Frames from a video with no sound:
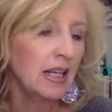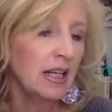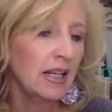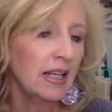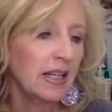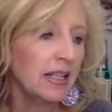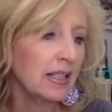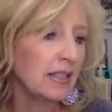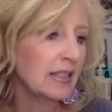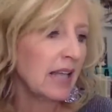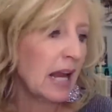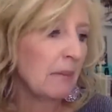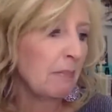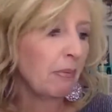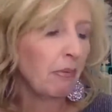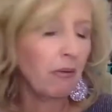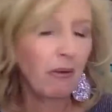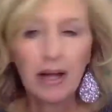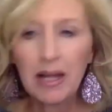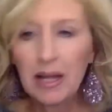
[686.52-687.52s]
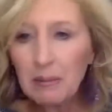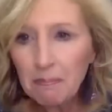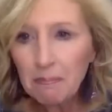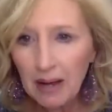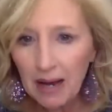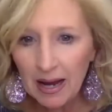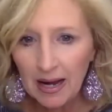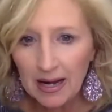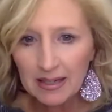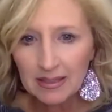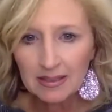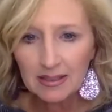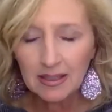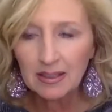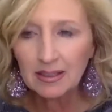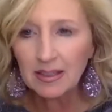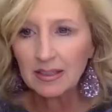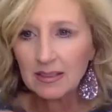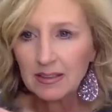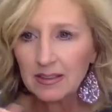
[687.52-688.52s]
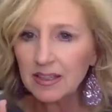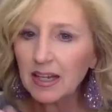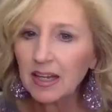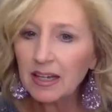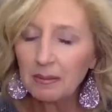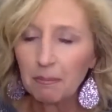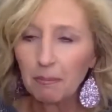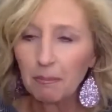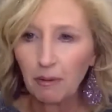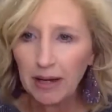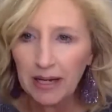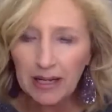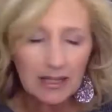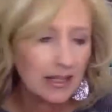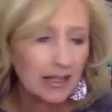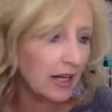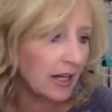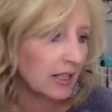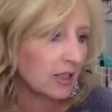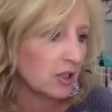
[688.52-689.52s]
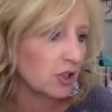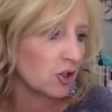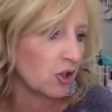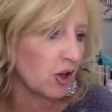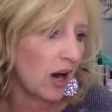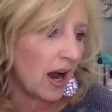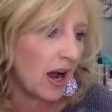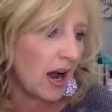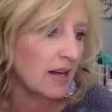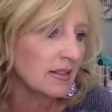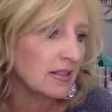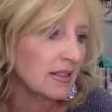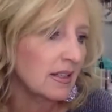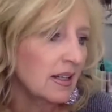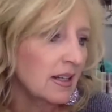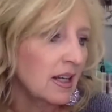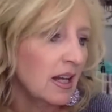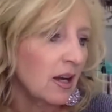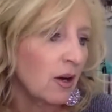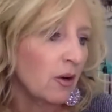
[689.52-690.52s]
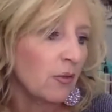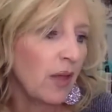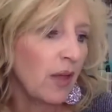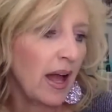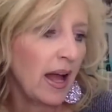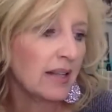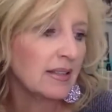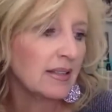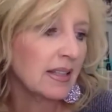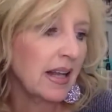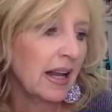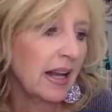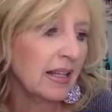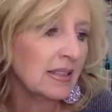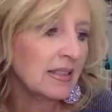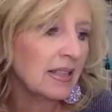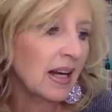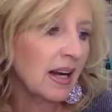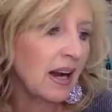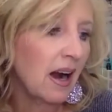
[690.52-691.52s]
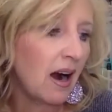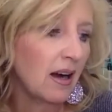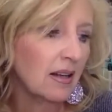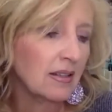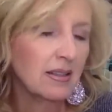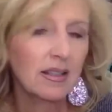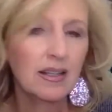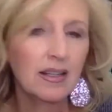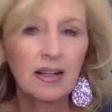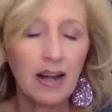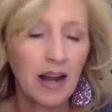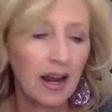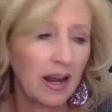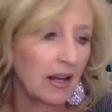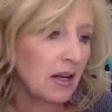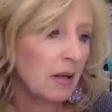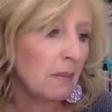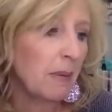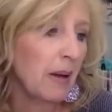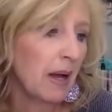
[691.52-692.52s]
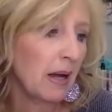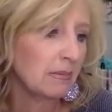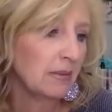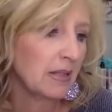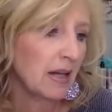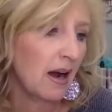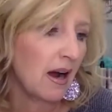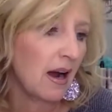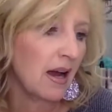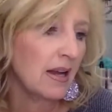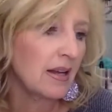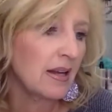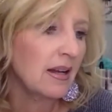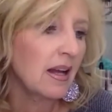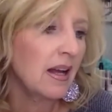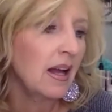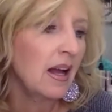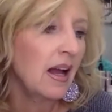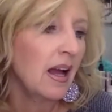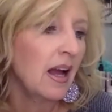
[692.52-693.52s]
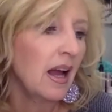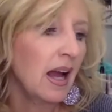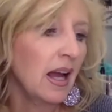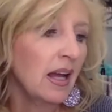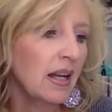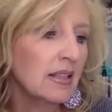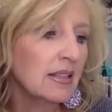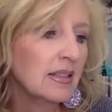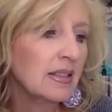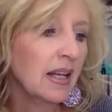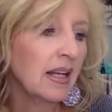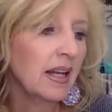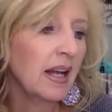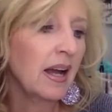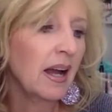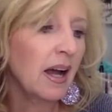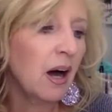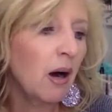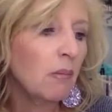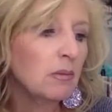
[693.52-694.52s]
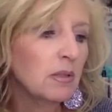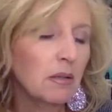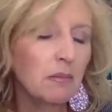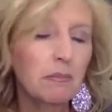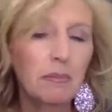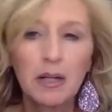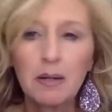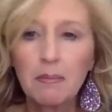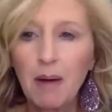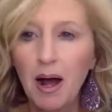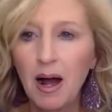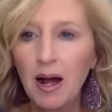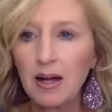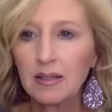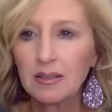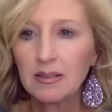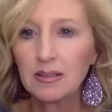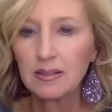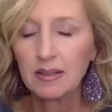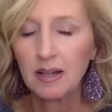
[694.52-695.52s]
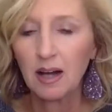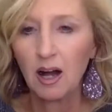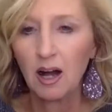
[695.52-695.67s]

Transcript: is a plant-based, a plant extract that has an antioxidant and a peptide, and it's going to help to minimize